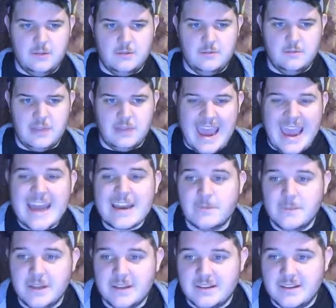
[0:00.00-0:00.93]

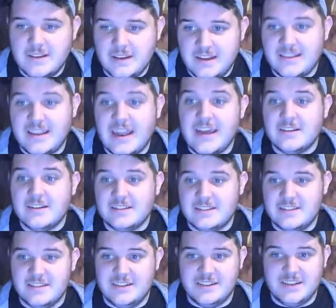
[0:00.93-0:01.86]
adamant, and
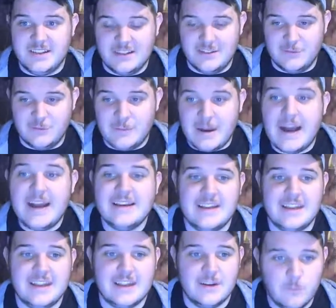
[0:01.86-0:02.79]
Taliesin
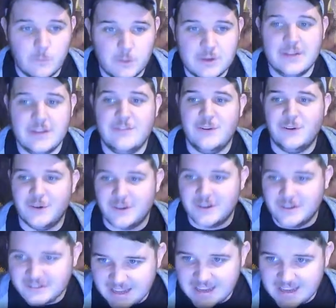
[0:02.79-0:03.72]
reminding
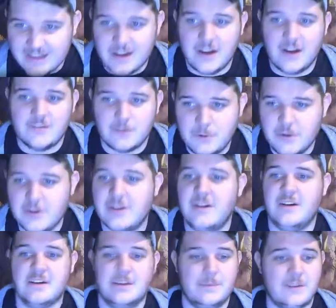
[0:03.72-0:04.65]
1d4, take it off or put it
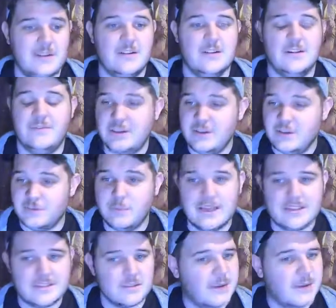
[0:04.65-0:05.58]
on, depending on if you use
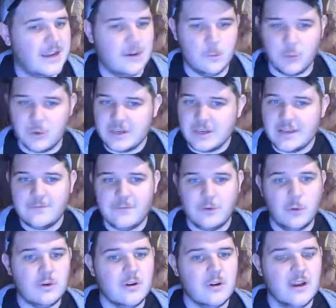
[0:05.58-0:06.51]
Bless or Bane.
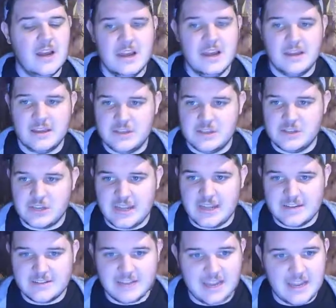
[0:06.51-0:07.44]
1d4 can
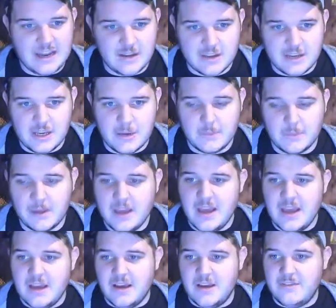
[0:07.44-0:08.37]
change the outcome
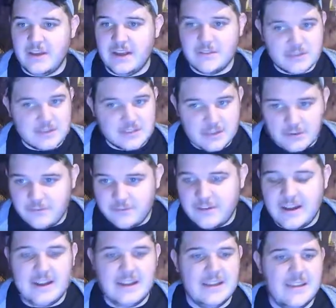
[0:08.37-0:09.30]
of every single
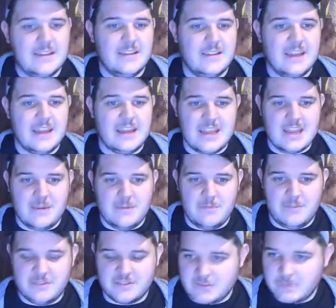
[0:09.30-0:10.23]
fight in the game.
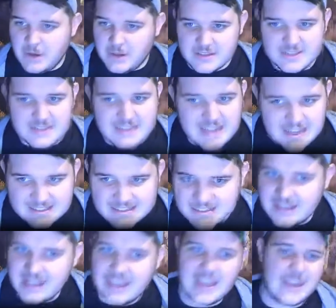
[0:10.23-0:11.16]
The smallest dice in
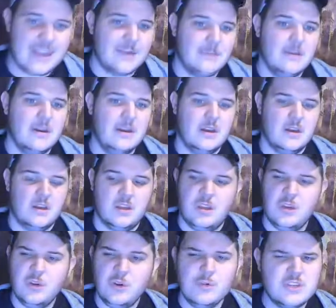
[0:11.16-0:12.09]
the game,
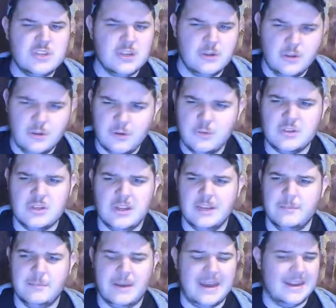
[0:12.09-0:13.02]
huge, huge
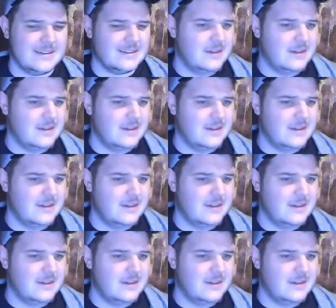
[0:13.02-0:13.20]
impact.